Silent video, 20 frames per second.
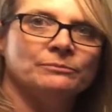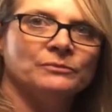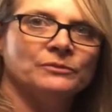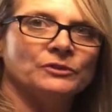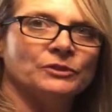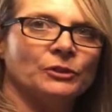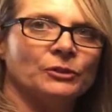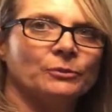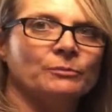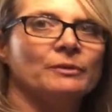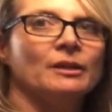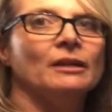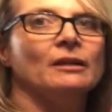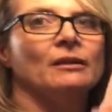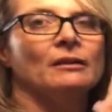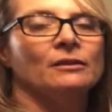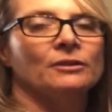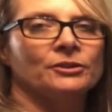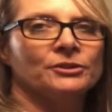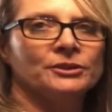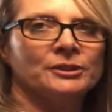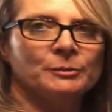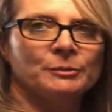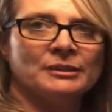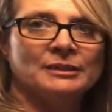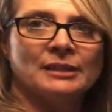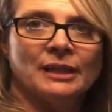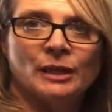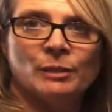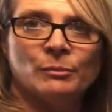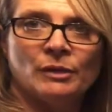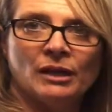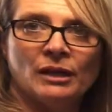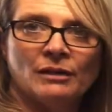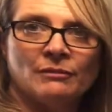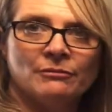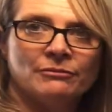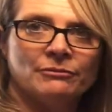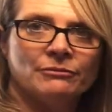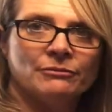So if you see me tie them
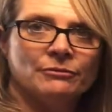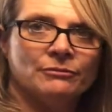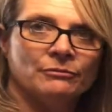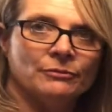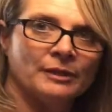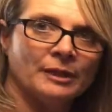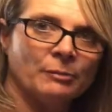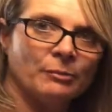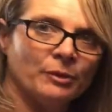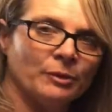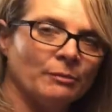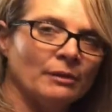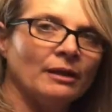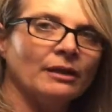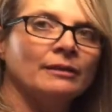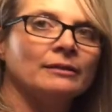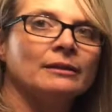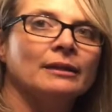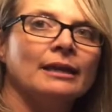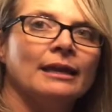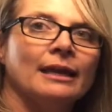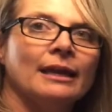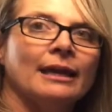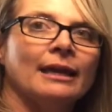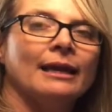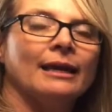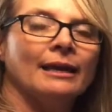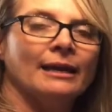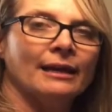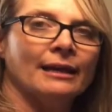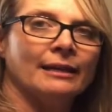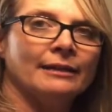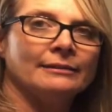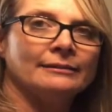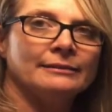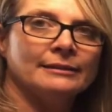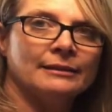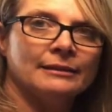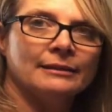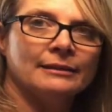off when I put them on,
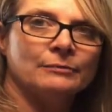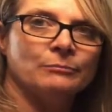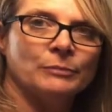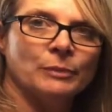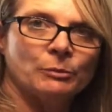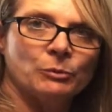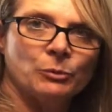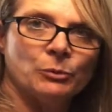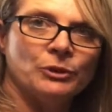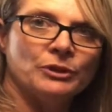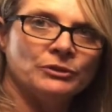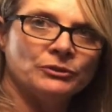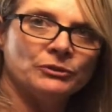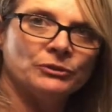and I'm going